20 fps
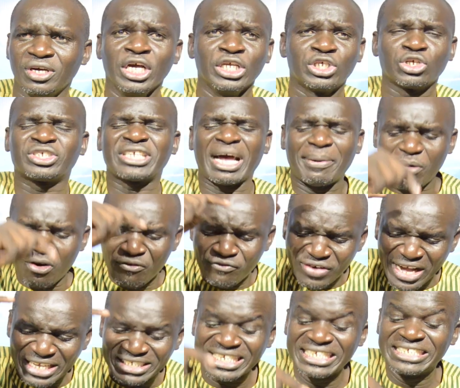So some of
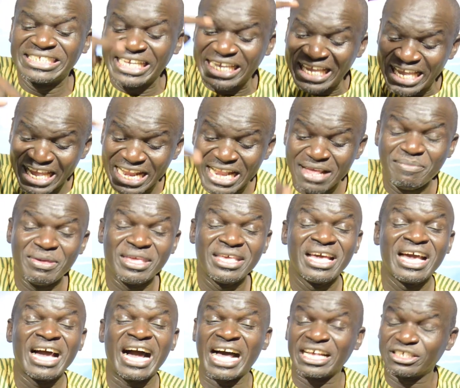us is the enemy
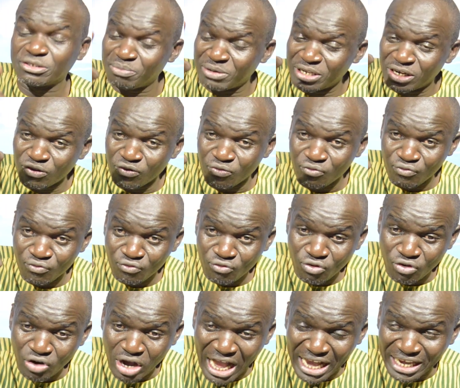has been
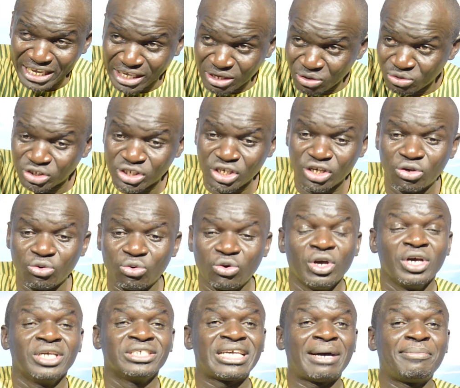accusing you.
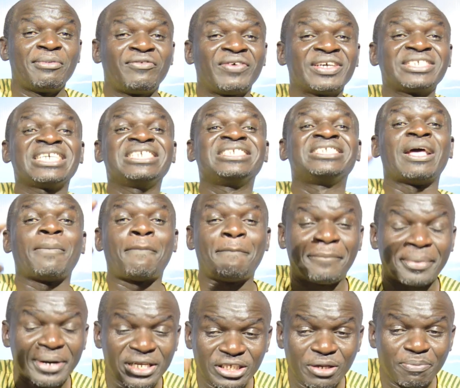Some of us is the
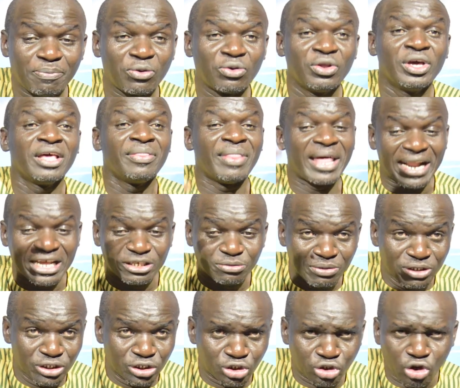principle that has
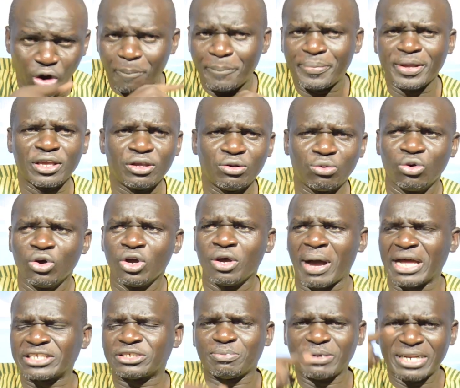been stopping you,
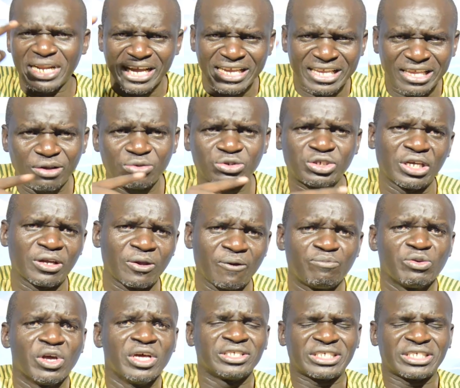has been accusing you.